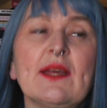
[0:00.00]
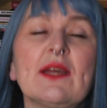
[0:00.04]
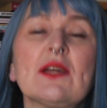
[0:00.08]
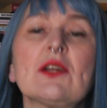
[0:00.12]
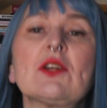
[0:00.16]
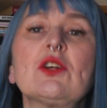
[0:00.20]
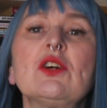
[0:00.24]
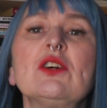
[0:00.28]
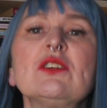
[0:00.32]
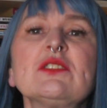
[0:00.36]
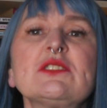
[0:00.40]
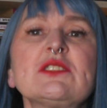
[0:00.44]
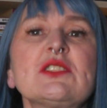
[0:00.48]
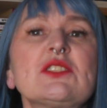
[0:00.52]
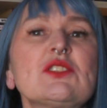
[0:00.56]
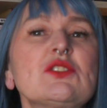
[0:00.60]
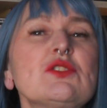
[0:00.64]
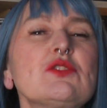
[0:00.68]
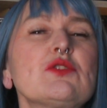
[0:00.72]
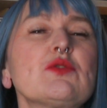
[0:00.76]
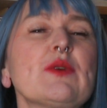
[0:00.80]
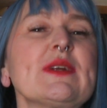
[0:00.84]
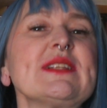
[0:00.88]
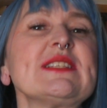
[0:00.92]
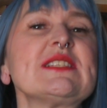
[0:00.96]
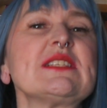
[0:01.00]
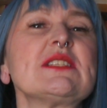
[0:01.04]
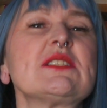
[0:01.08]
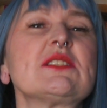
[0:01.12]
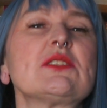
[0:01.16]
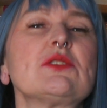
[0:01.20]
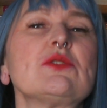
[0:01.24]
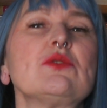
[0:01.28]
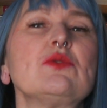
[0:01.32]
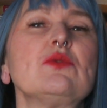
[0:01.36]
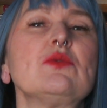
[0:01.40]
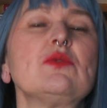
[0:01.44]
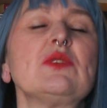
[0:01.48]
Cut to
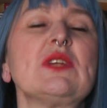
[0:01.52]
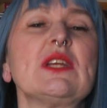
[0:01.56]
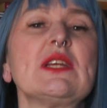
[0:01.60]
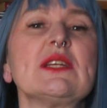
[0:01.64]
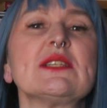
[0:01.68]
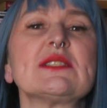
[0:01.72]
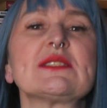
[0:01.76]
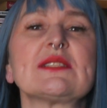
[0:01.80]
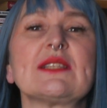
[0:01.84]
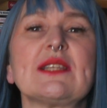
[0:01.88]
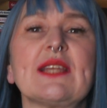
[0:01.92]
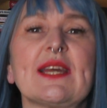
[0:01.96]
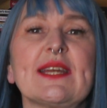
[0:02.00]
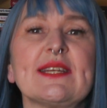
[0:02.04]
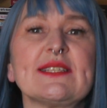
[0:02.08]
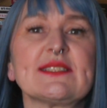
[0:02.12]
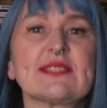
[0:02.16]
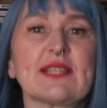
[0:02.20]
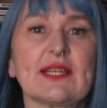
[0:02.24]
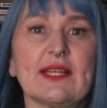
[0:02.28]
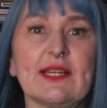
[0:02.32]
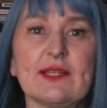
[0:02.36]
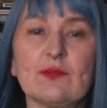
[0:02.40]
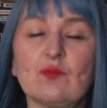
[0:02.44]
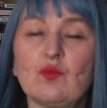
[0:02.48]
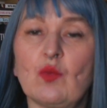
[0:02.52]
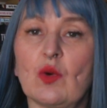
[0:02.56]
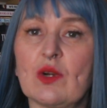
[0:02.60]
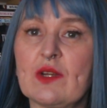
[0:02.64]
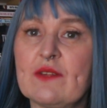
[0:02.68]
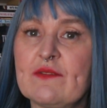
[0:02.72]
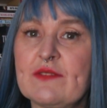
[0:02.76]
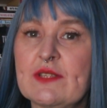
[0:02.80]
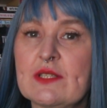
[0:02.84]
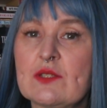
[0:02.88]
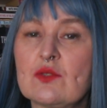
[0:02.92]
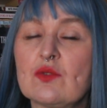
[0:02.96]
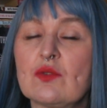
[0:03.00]
22 years later, and one
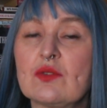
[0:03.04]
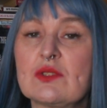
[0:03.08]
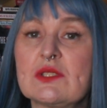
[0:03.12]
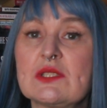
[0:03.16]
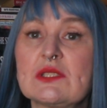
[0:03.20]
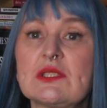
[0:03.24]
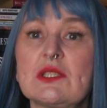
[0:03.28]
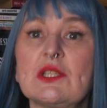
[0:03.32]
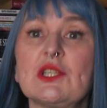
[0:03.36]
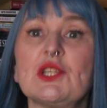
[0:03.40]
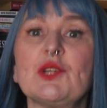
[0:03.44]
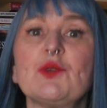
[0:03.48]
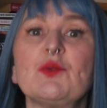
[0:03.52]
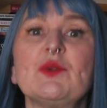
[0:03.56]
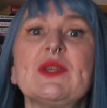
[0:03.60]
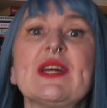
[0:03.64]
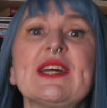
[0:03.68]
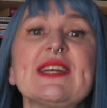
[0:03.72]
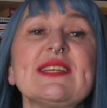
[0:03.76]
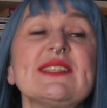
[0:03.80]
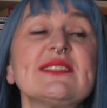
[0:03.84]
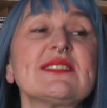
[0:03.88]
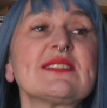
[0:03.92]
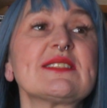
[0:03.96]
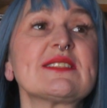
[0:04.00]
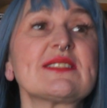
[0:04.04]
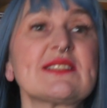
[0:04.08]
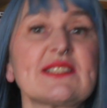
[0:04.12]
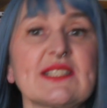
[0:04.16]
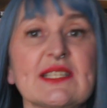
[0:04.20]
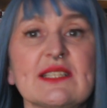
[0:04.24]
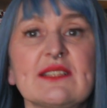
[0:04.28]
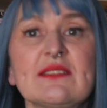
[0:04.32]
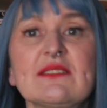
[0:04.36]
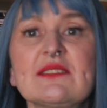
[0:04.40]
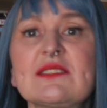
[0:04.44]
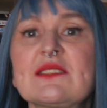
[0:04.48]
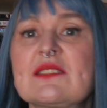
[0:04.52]
of the daughters, Luna, is
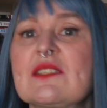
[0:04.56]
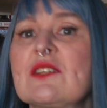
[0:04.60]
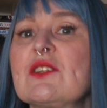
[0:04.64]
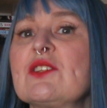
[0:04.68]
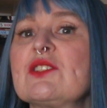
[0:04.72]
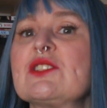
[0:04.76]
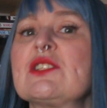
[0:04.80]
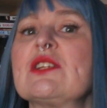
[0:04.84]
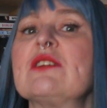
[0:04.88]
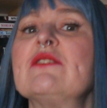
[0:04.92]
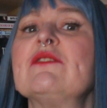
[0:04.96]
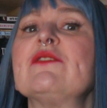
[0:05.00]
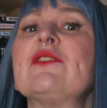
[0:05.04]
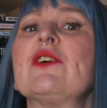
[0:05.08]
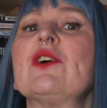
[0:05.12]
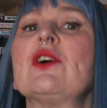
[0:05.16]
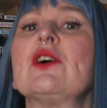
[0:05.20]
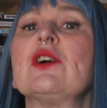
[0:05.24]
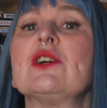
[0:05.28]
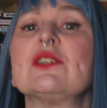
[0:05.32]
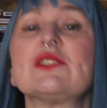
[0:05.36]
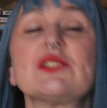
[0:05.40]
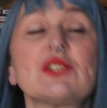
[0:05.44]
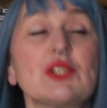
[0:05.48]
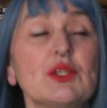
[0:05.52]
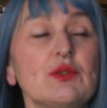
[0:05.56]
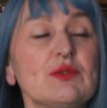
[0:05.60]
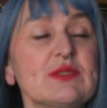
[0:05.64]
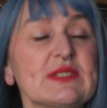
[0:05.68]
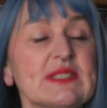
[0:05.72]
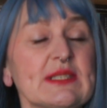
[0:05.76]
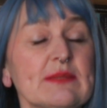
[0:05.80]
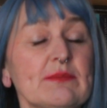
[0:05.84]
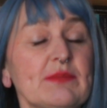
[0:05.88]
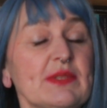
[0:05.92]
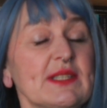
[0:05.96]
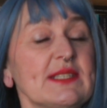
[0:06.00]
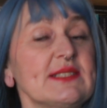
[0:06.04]
still searching for her two
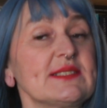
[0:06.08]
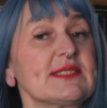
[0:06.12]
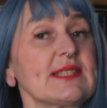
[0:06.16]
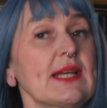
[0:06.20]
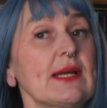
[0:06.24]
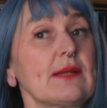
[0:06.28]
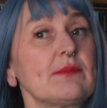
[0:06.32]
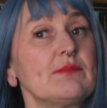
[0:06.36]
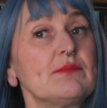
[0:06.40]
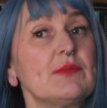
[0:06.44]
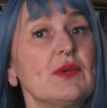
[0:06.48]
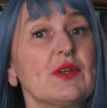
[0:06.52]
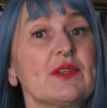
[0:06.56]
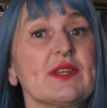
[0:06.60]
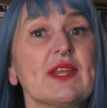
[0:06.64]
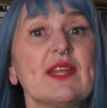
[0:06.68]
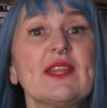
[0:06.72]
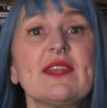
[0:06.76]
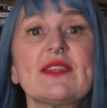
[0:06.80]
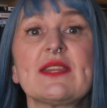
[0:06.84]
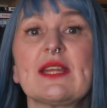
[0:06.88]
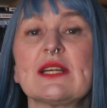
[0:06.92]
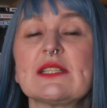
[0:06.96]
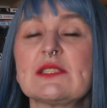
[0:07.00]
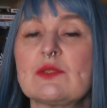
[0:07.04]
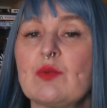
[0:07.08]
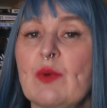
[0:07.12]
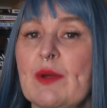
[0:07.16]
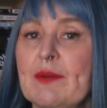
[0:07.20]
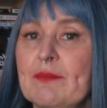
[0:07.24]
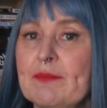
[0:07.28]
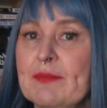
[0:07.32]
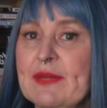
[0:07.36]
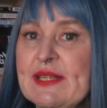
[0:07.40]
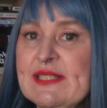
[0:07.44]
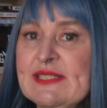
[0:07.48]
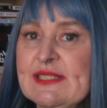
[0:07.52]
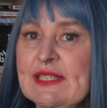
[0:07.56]
siblings and mother that
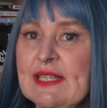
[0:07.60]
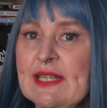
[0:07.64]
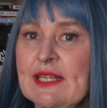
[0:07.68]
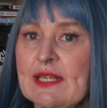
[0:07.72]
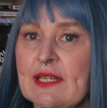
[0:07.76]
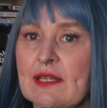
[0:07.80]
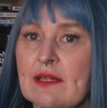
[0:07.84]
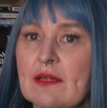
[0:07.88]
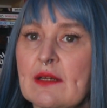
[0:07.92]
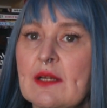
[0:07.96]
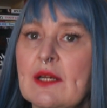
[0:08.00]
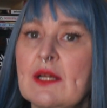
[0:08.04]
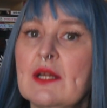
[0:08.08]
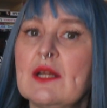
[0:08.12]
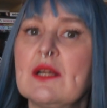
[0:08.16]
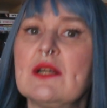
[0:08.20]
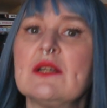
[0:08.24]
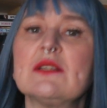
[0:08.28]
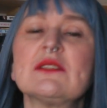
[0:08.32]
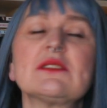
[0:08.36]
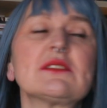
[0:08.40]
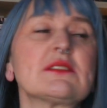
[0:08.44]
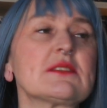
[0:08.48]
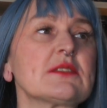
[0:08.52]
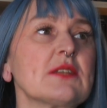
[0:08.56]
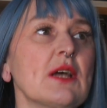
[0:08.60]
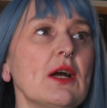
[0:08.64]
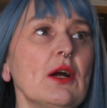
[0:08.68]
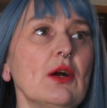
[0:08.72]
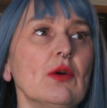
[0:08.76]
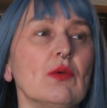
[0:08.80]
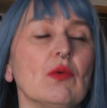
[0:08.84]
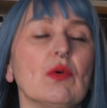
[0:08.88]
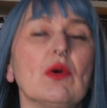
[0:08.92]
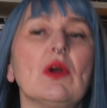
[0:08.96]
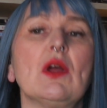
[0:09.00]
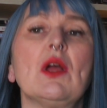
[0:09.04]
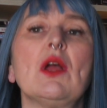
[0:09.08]
went missing.
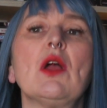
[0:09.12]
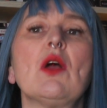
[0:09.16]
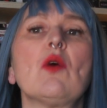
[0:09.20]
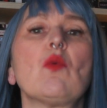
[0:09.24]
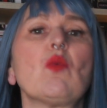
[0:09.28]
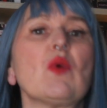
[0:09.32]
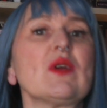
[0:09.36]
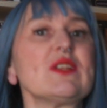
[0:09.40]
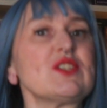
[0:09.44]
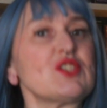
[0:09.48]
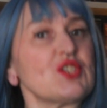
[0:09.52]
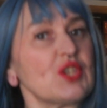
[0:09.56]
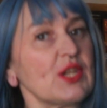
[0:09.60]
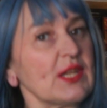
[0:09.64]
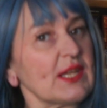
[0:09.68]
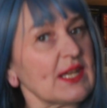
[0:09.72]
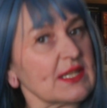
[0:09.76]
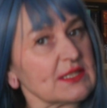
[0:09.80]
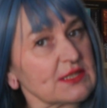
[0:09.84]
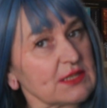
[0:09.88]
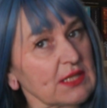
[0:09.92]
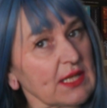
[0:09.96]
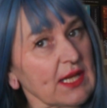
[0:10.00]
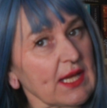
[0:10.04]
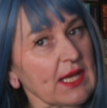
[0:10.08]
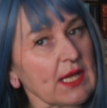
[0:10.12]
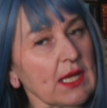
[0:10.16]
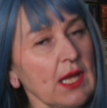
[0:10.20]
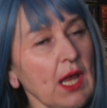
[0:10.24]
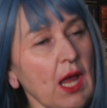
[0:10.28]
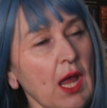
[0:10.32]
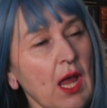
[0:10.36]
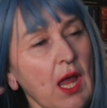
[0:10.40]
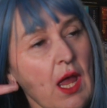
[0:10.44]
So when she gets a